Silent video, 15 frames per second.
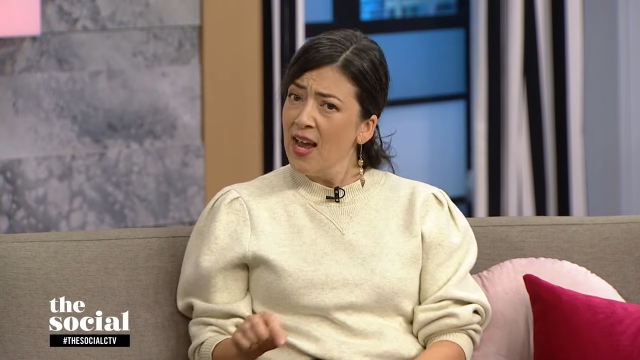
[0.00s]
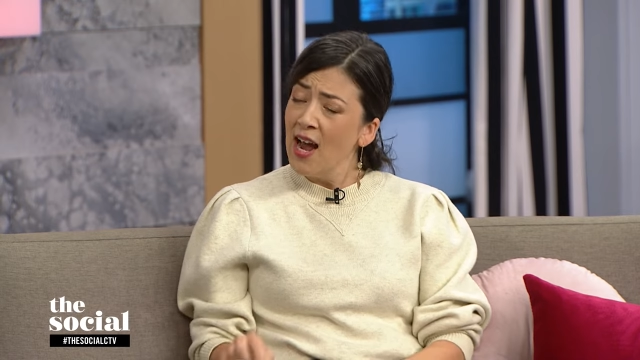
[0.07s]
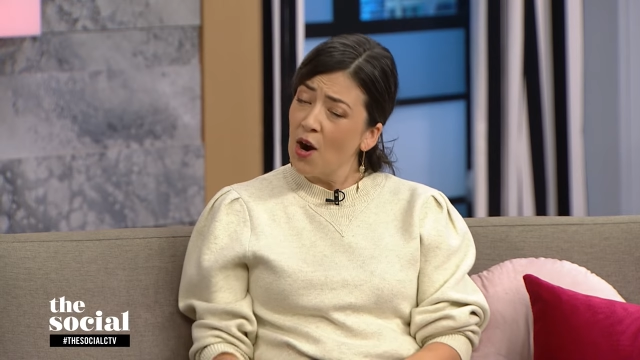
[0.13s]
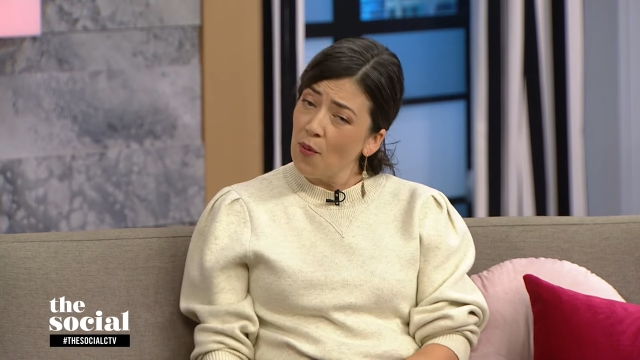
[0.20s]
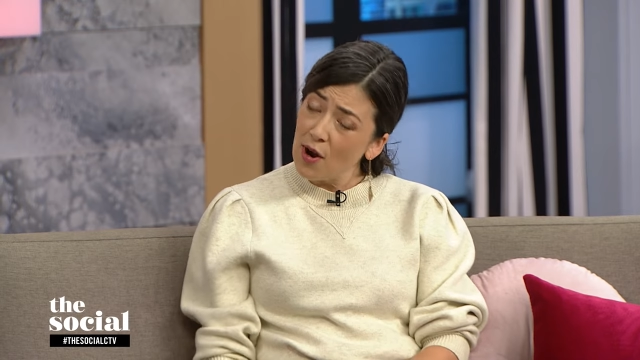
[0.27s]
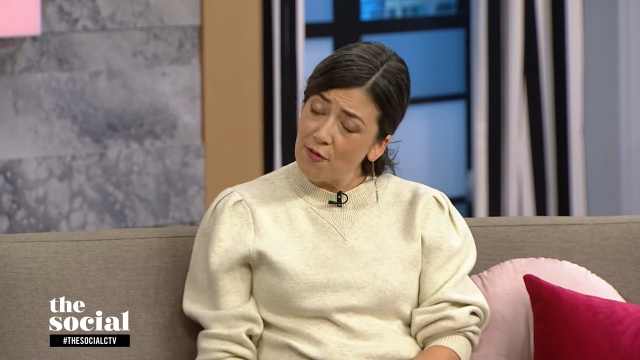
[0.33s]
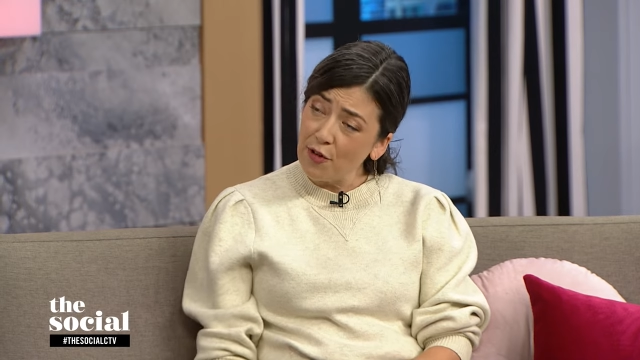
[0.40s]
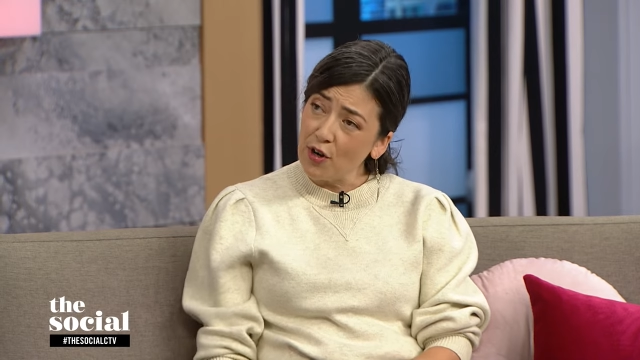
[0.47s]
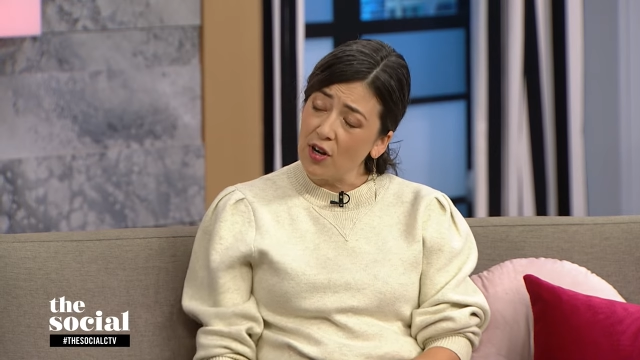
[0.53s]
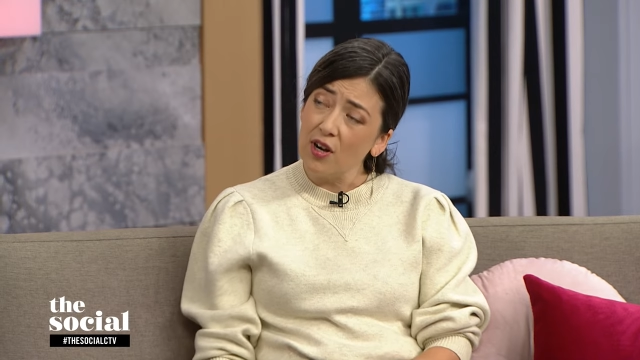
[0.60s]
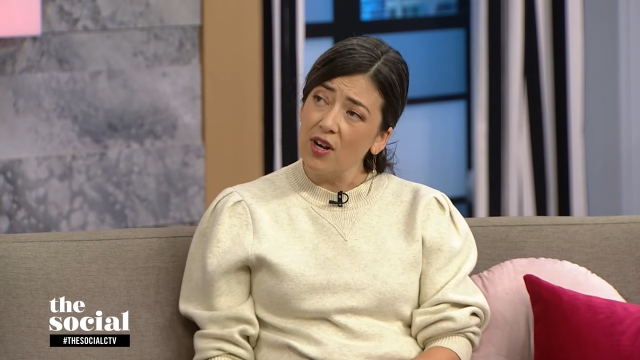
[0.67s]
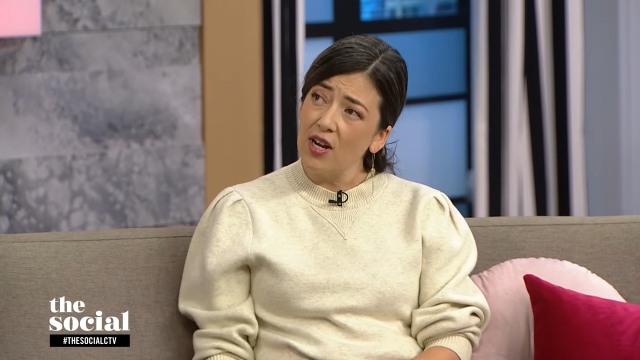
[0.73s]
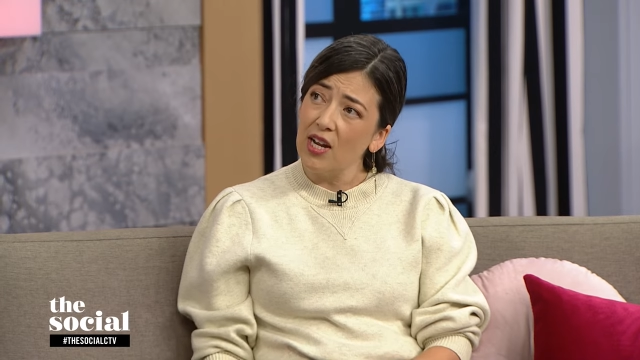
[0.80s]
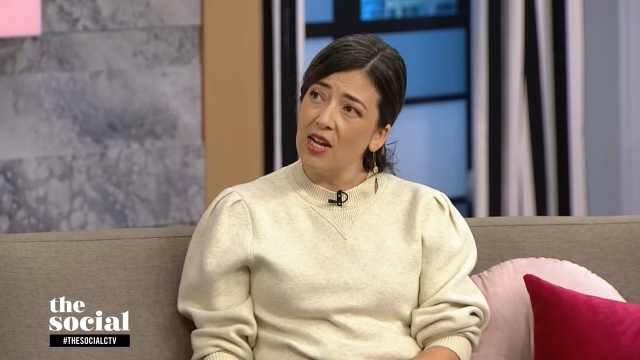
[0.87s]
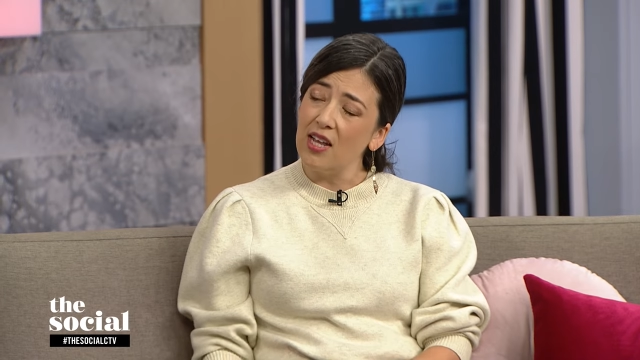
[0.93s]

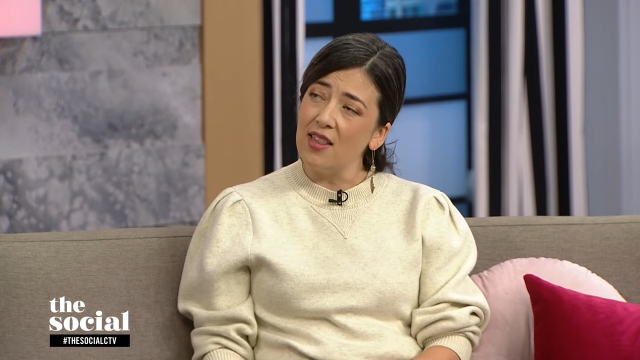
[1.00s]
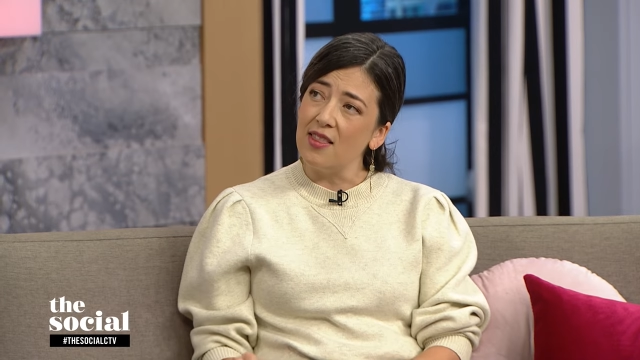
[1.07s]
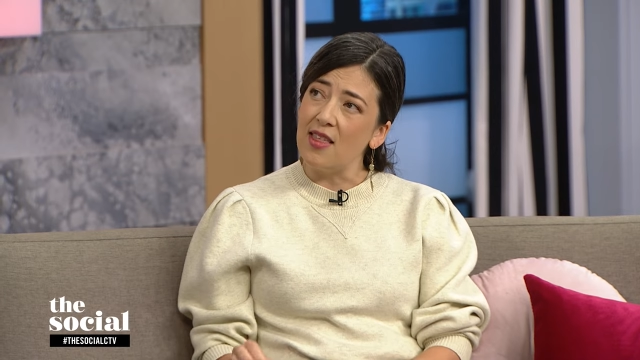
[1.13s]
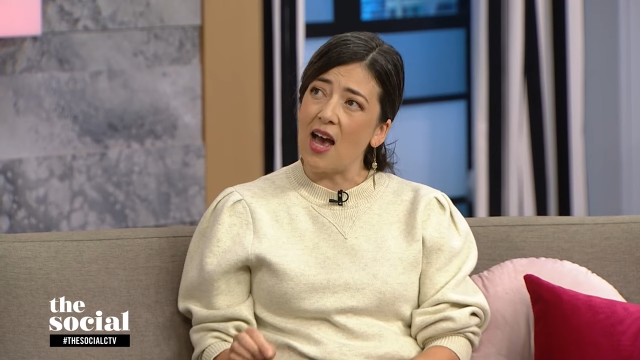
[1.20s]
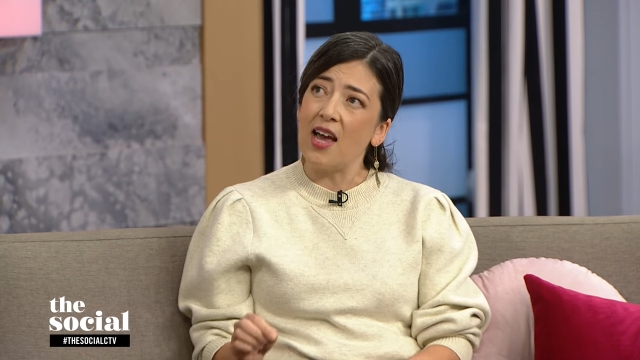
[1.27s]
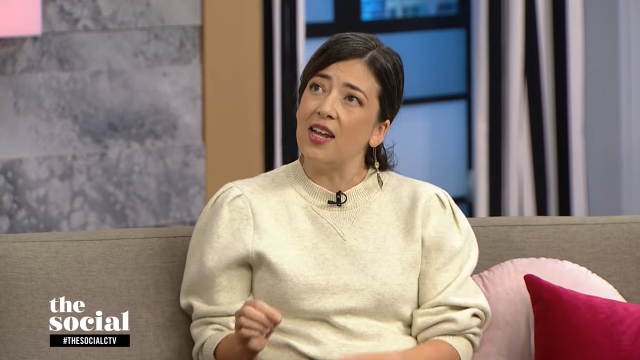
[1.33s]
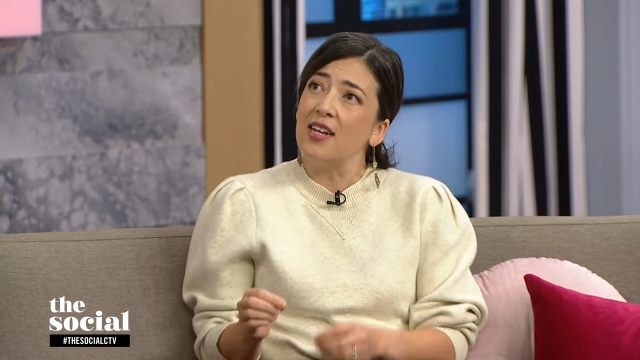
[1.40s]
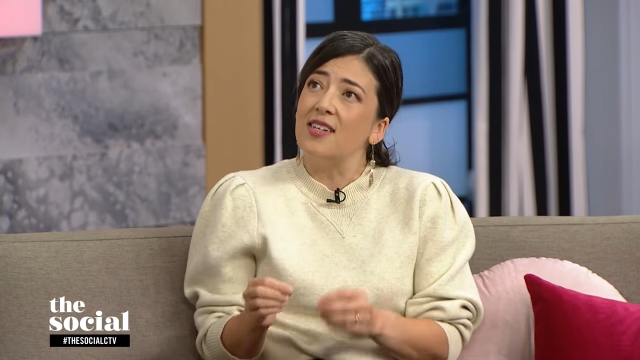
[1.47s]
However, that